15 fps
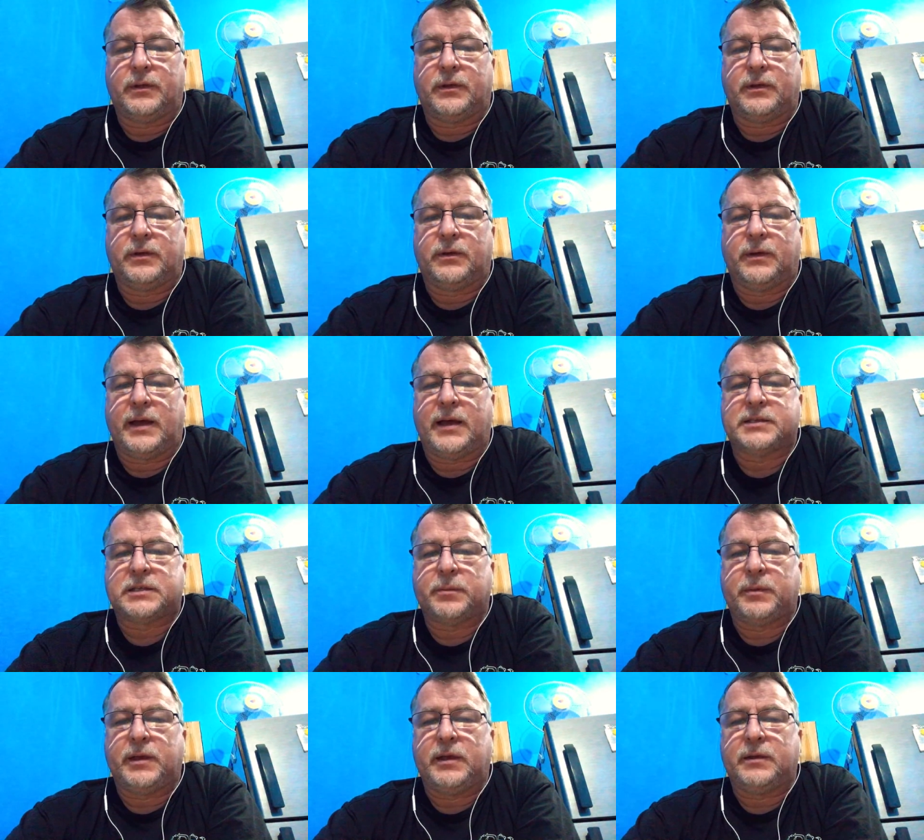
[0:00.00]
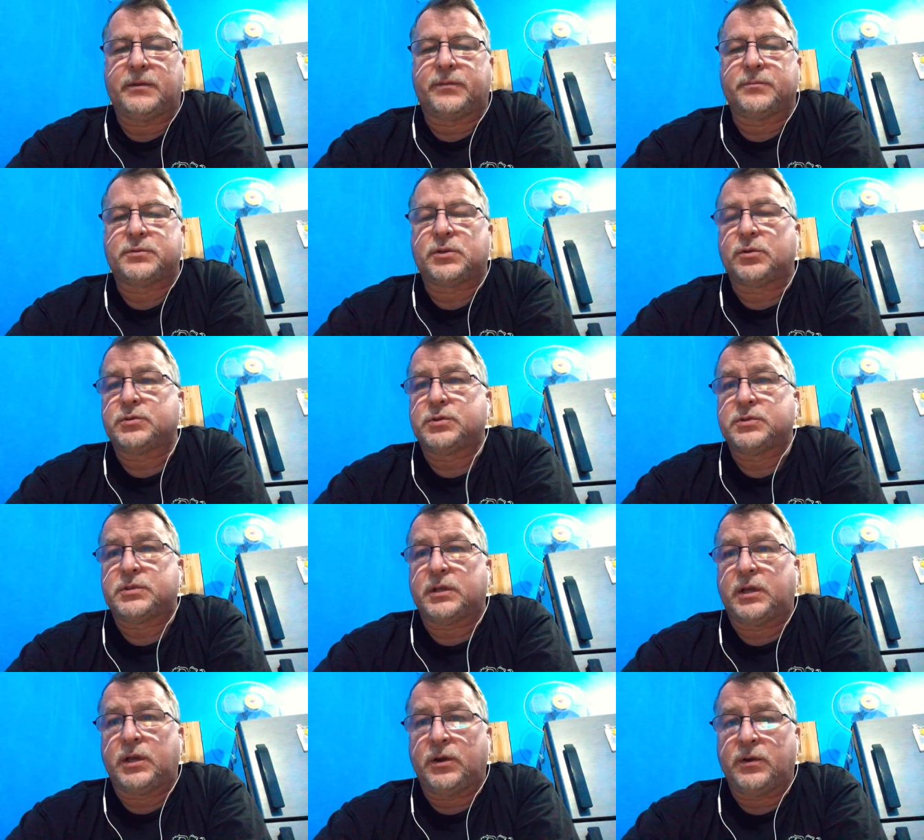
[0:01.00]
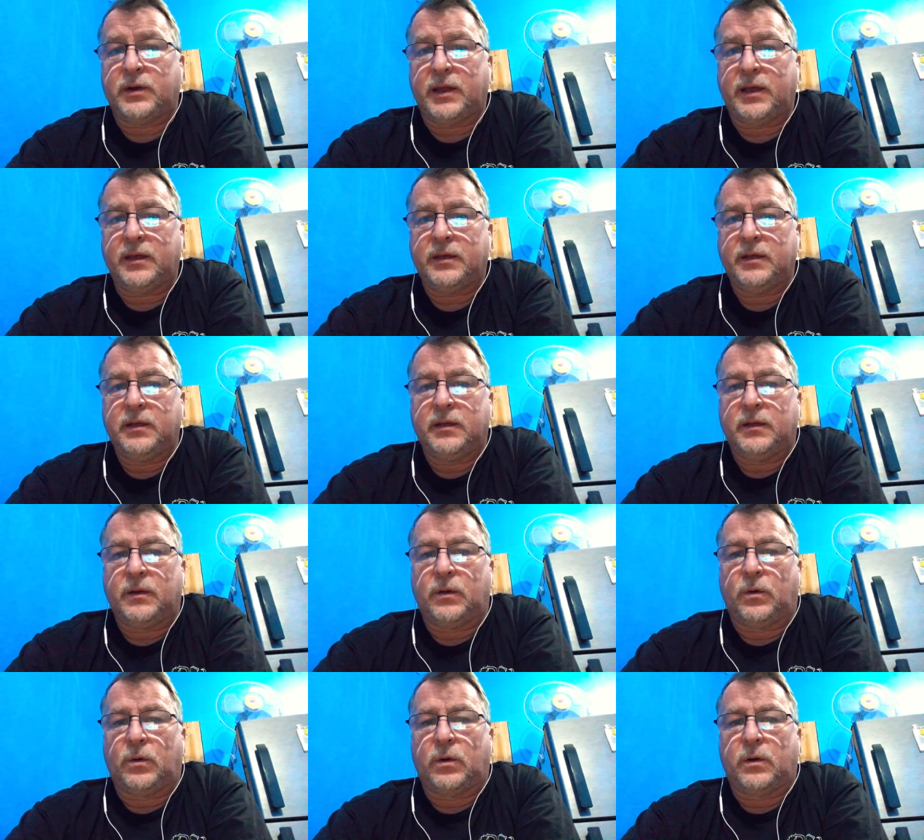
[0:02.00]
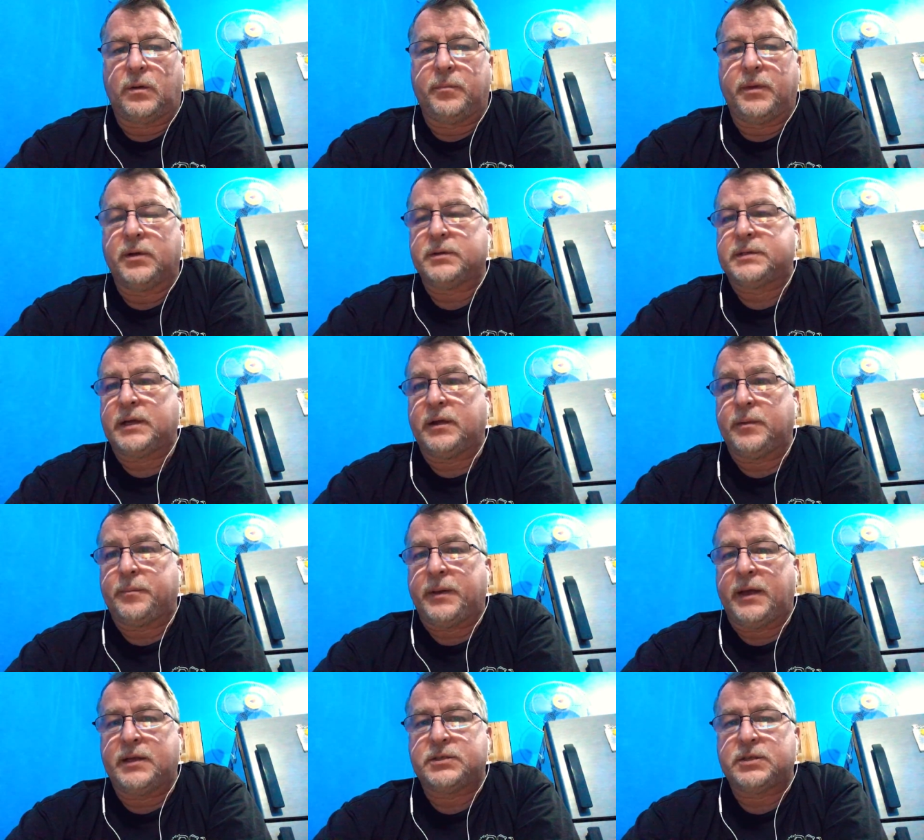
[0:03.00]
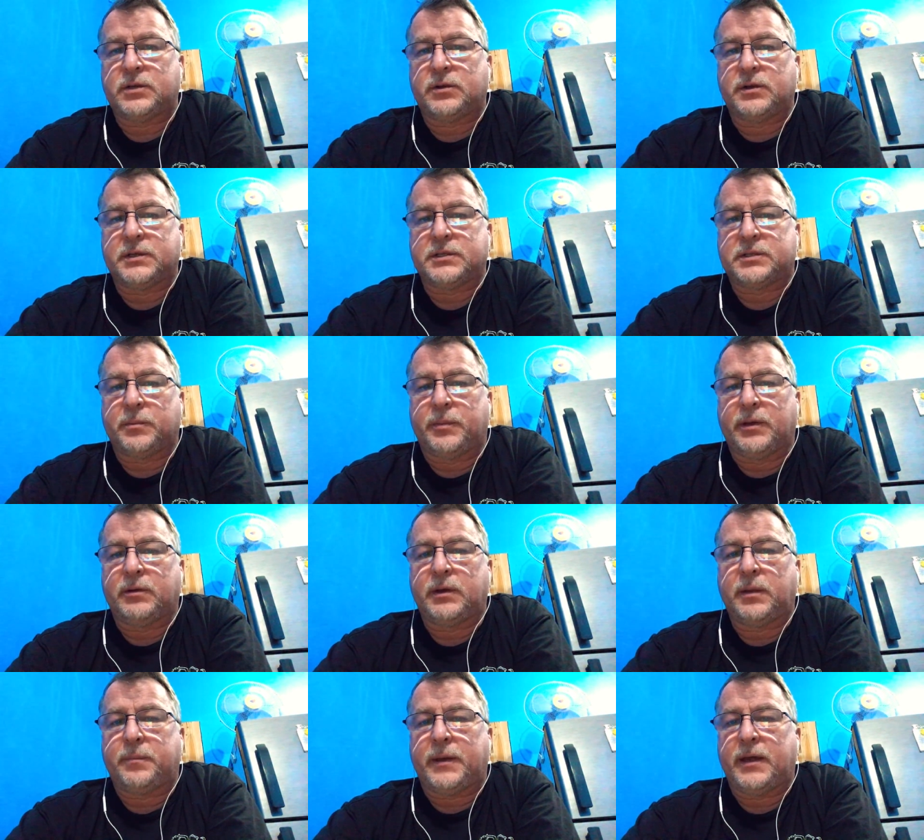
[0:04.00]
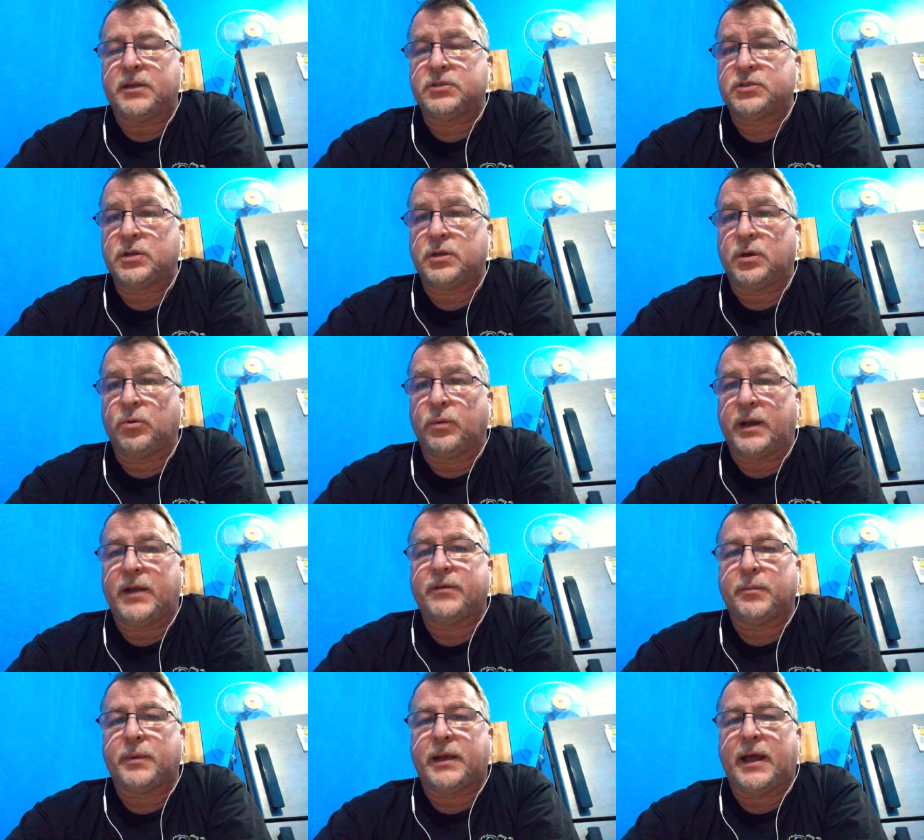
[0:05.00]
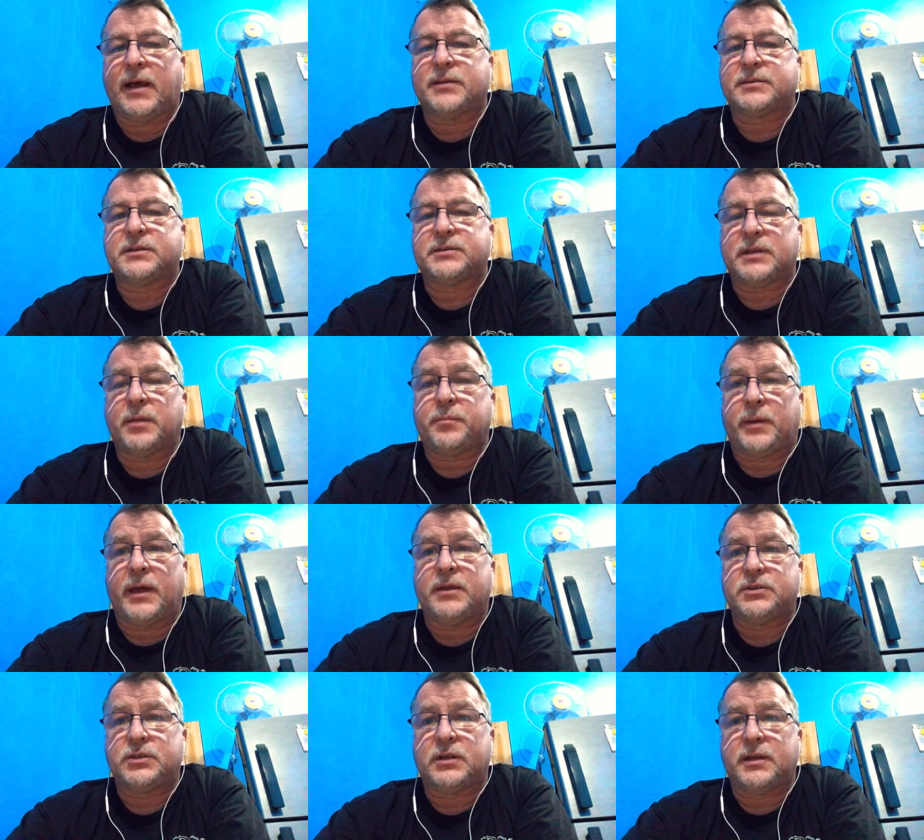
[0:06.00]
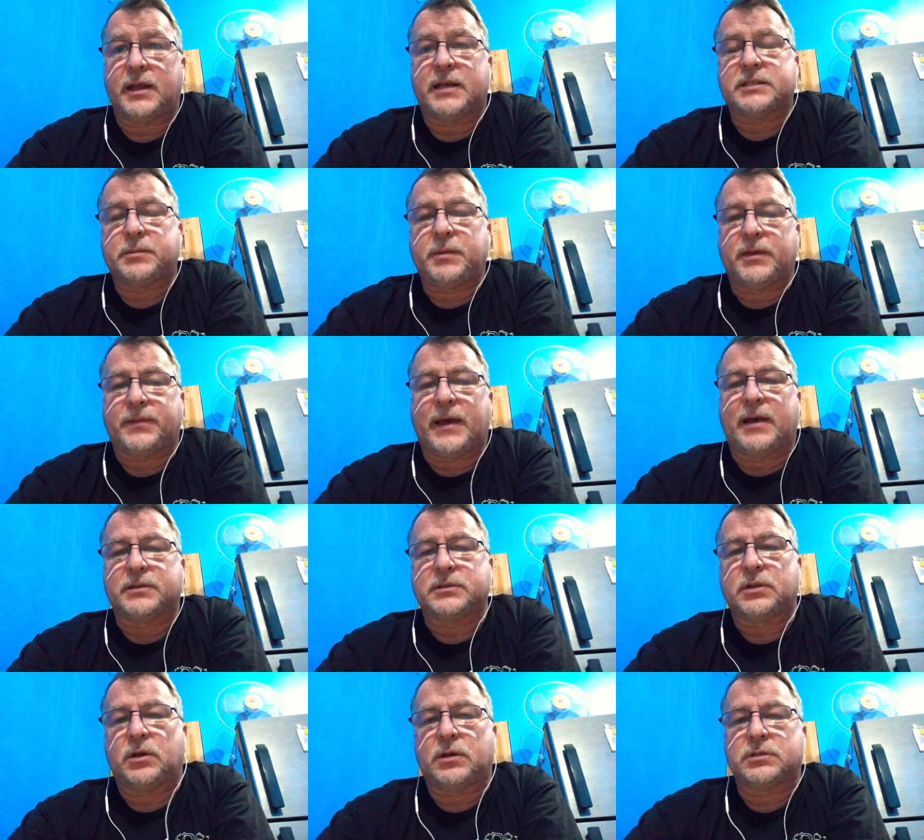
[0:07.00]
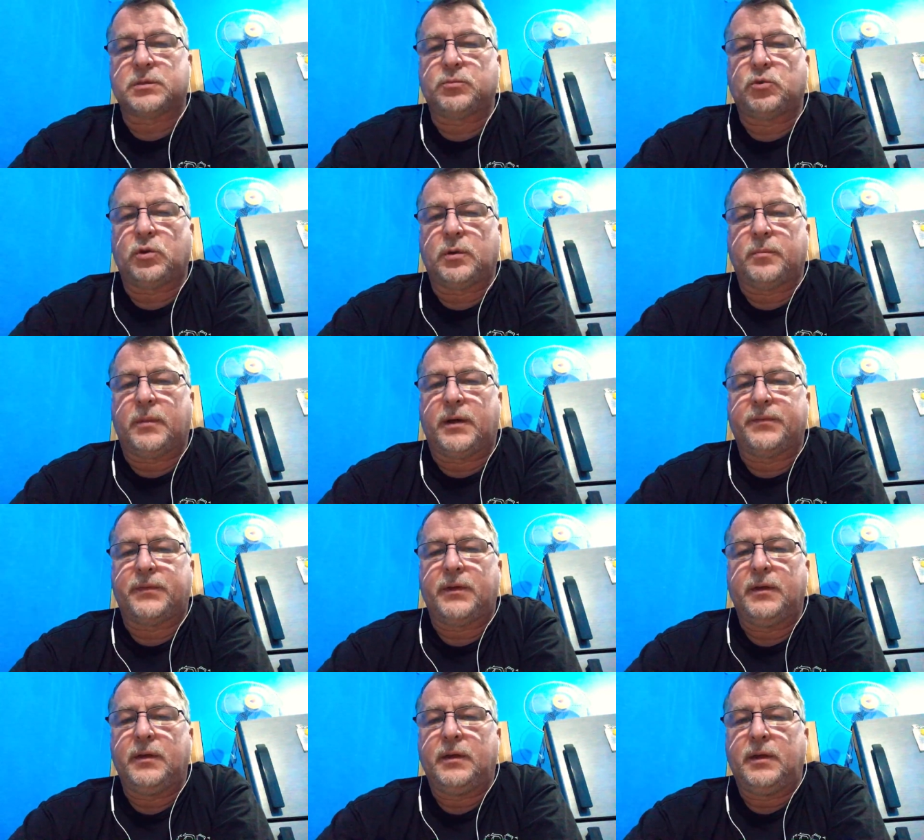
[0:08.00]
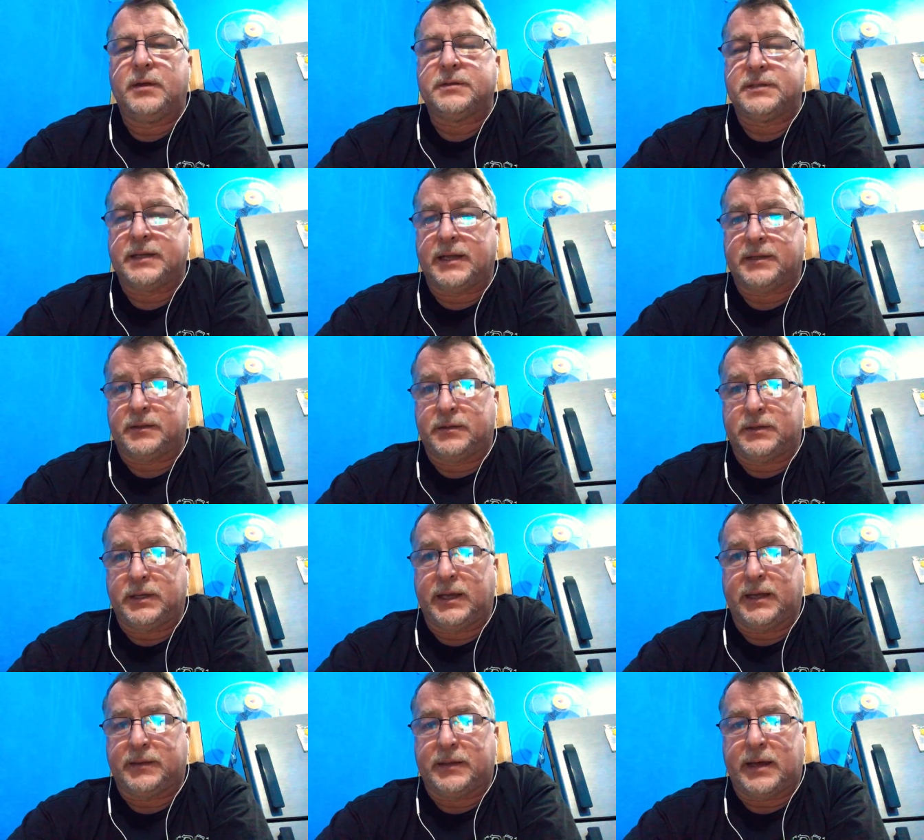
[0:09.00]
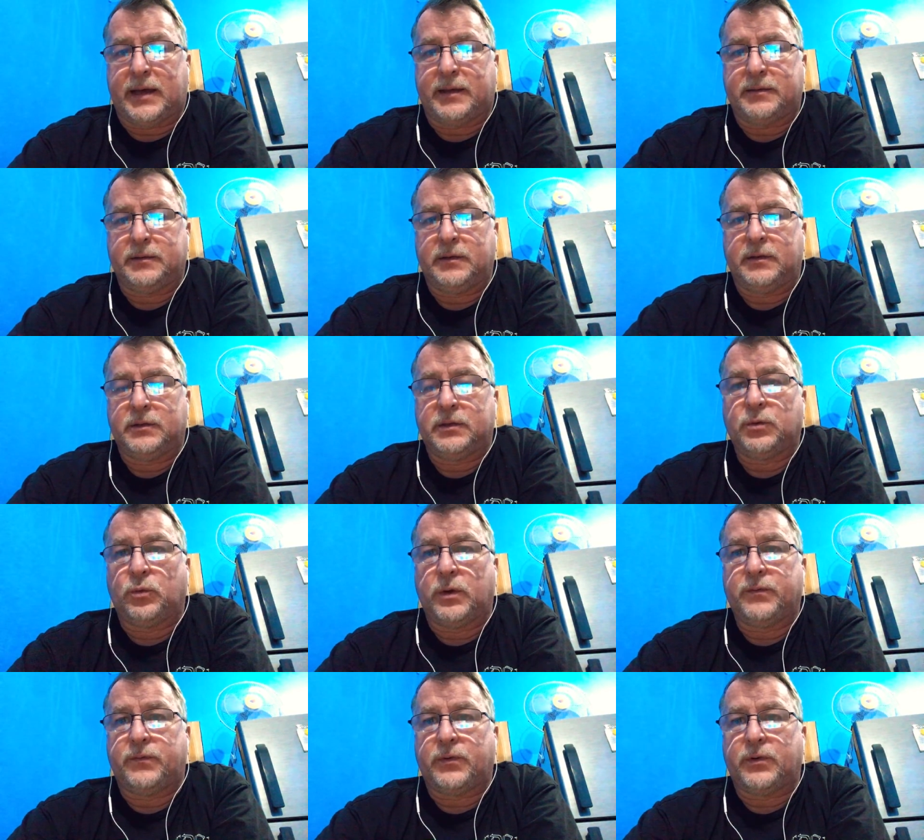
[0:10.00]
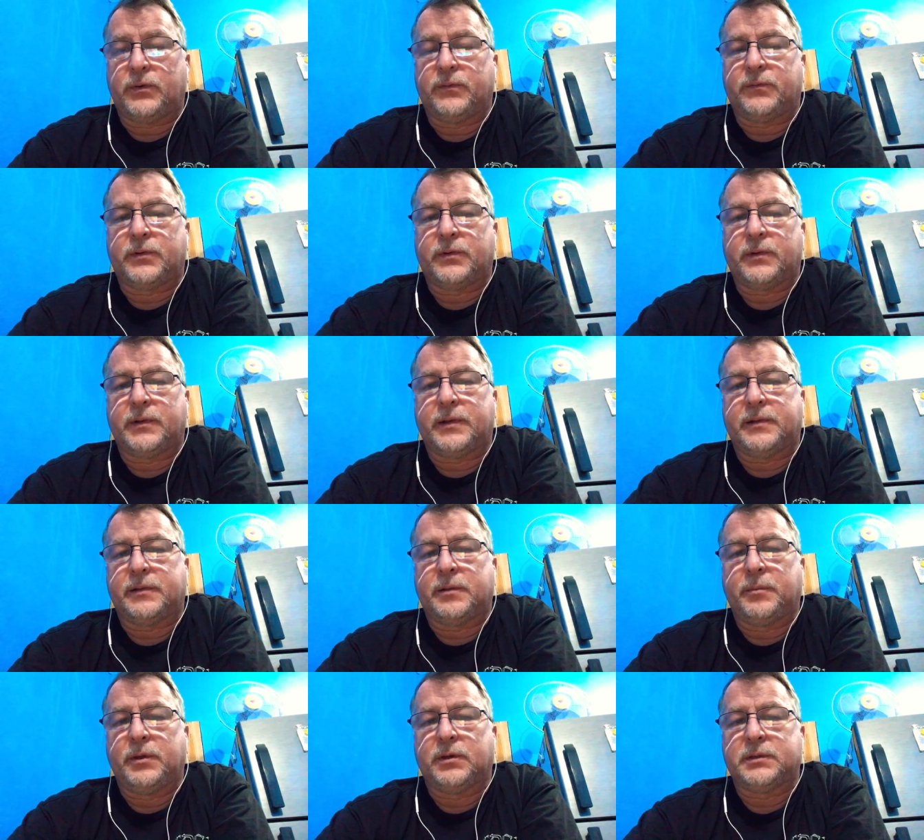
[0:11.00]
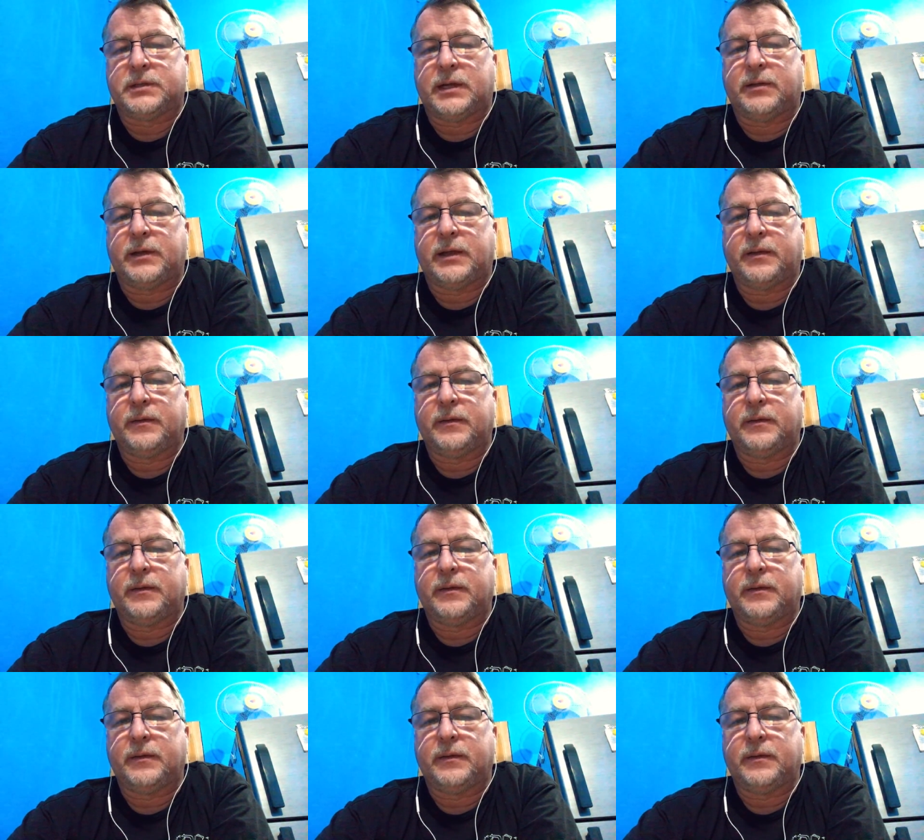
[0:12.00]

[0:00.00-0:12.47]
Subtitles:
You know, it has to be either from Social Security or a military pension or a disability pension or whatever, but it has to say pension. It has to be $1,000 or more a month to get that, the one for the military.